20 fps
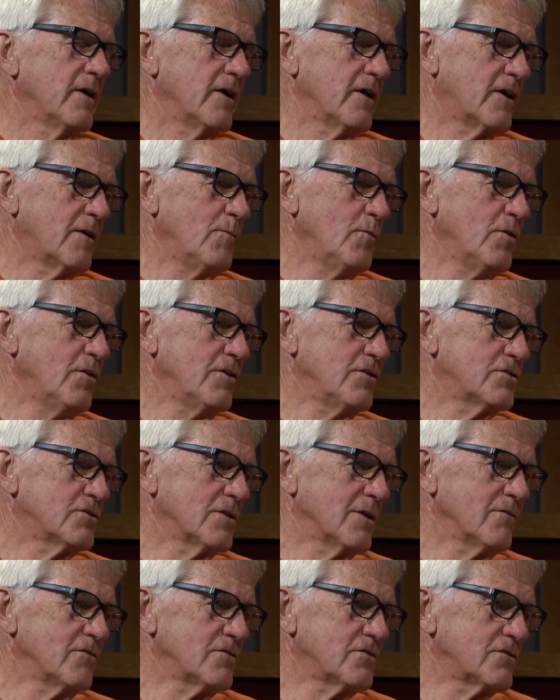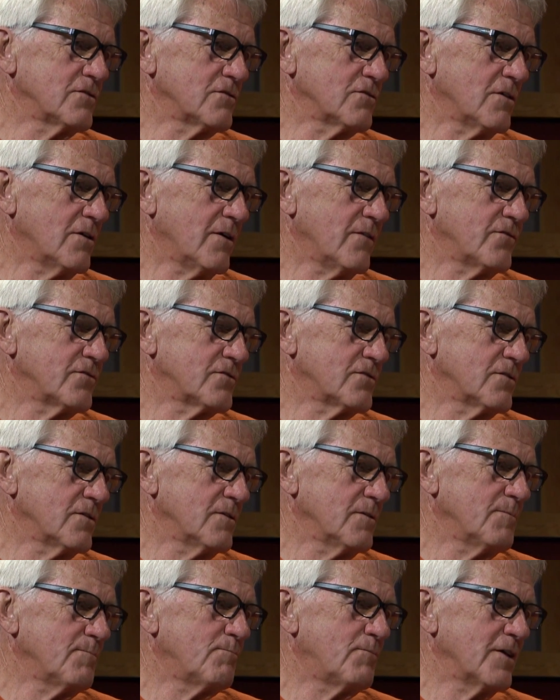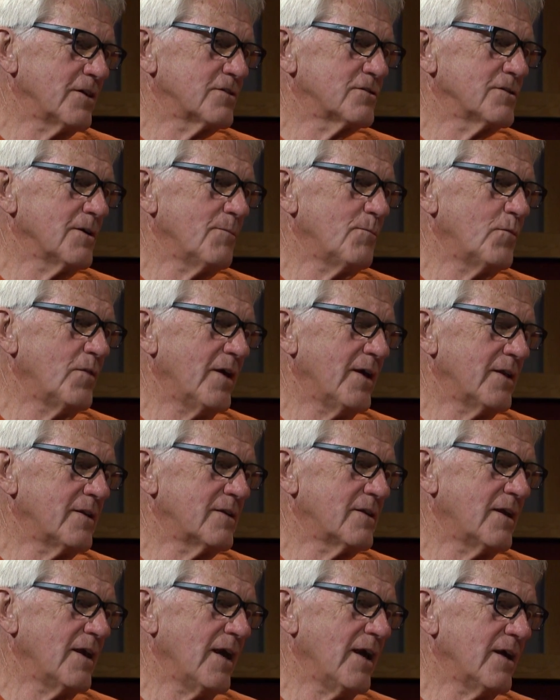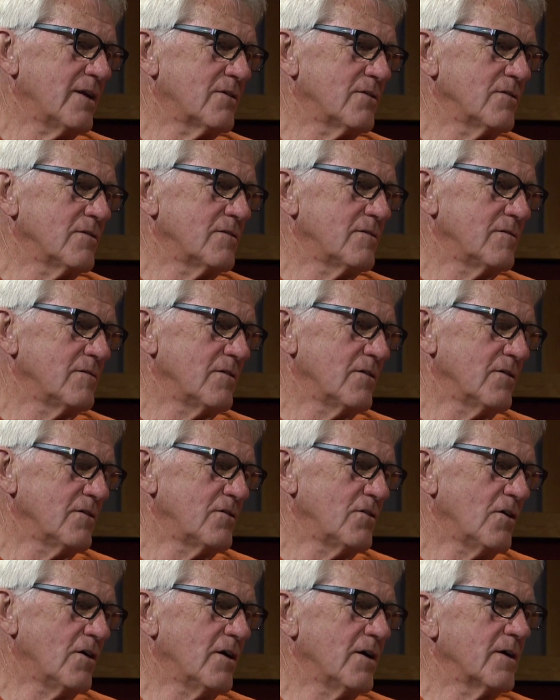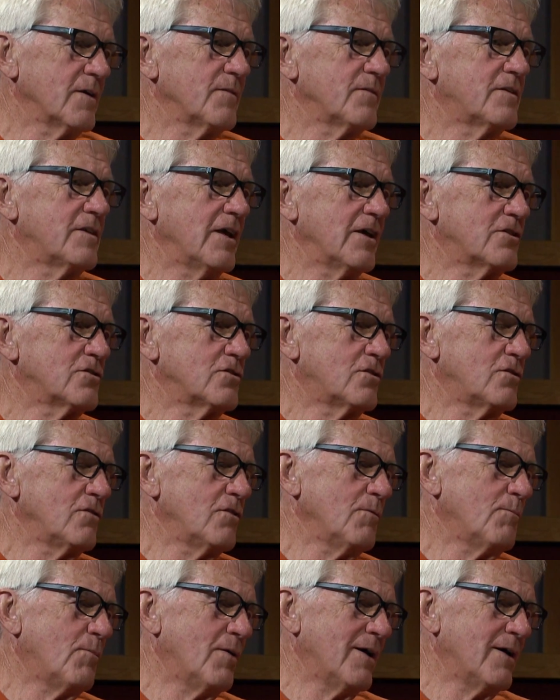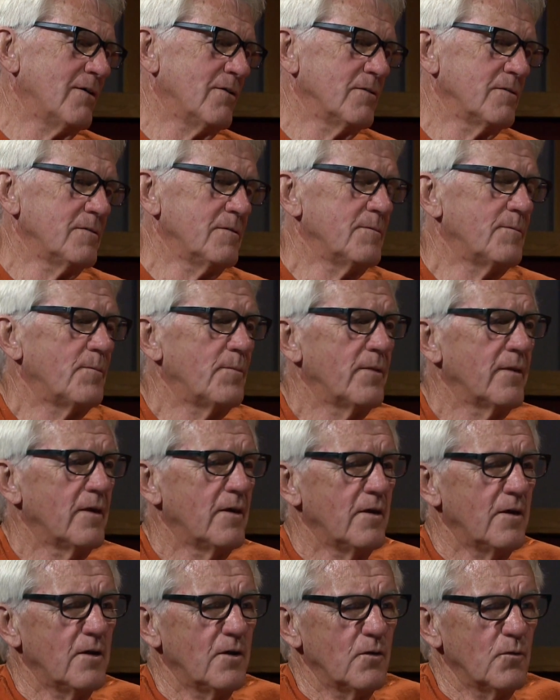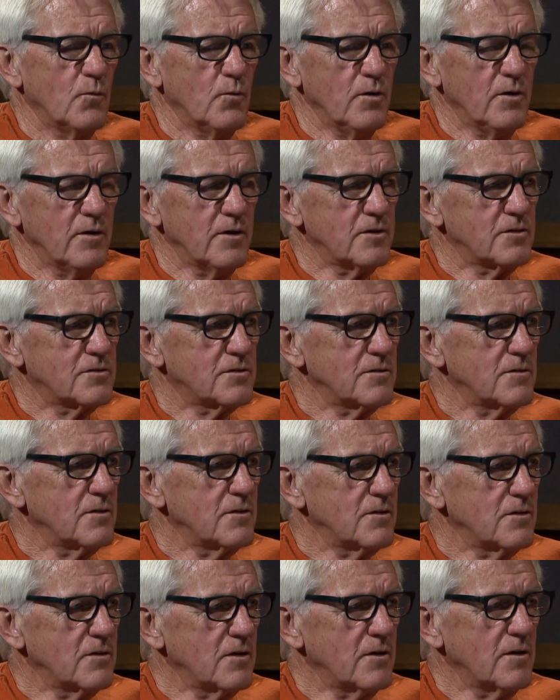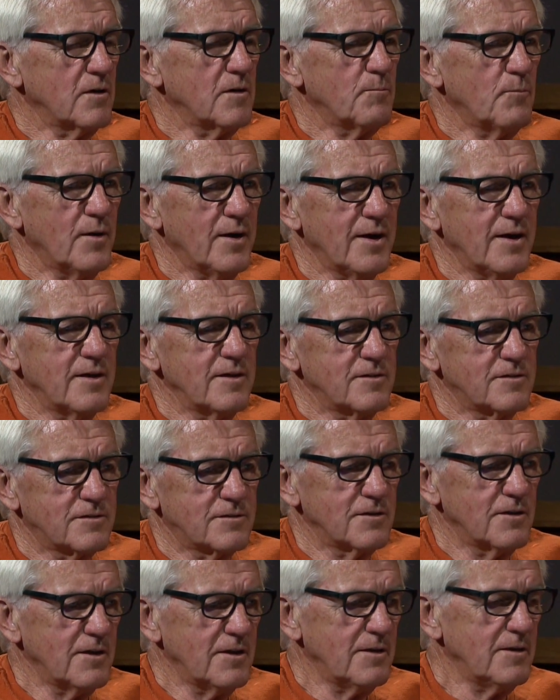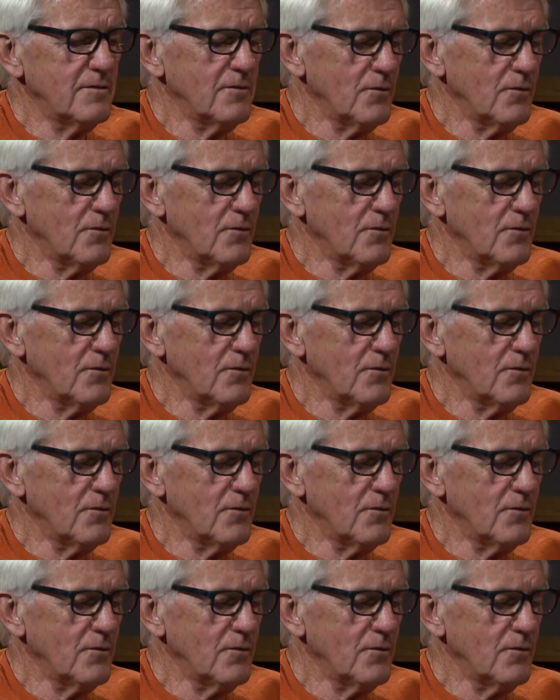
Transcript: A community services officer picks up that cat or, or dog, takes it to the pound, where it's uh, by city